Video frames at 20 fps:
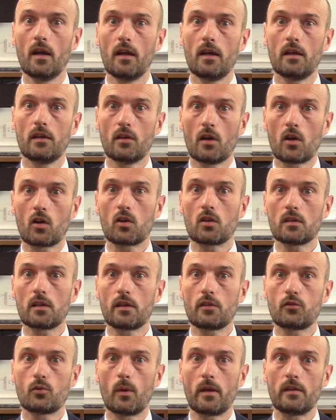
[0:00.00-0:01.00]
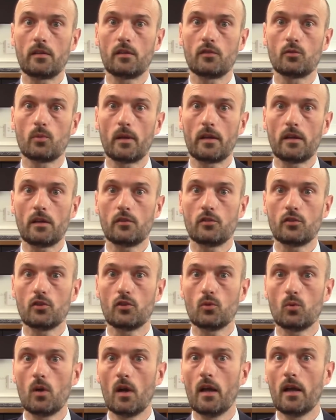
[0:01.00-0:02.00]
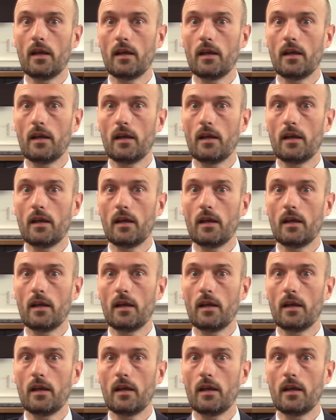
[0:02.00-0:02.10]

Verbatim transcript: In early 2022,